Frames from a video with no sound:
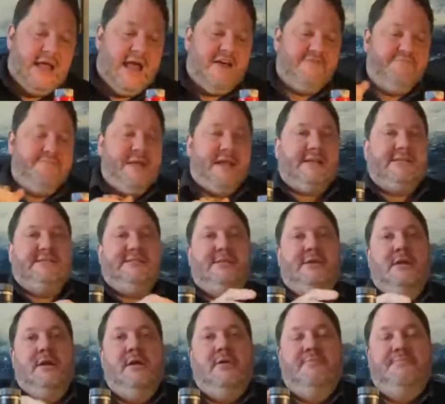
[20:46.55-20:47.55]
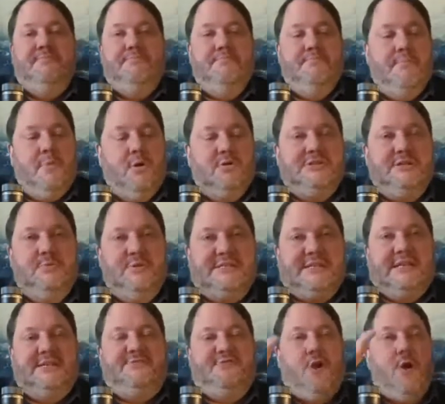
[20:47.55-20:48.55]
have mixed malted
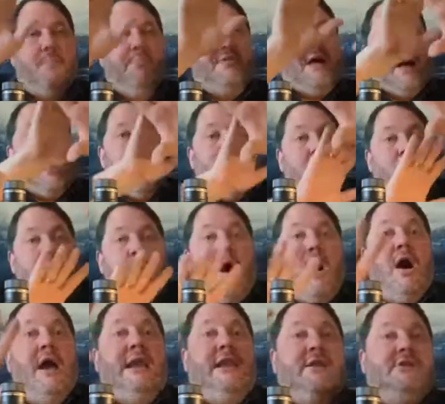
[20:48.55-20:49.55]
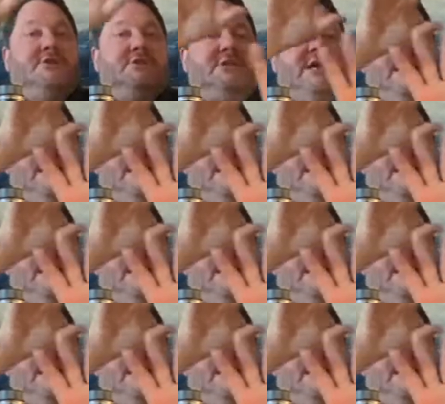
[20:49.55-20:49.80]
whiskies from that whole island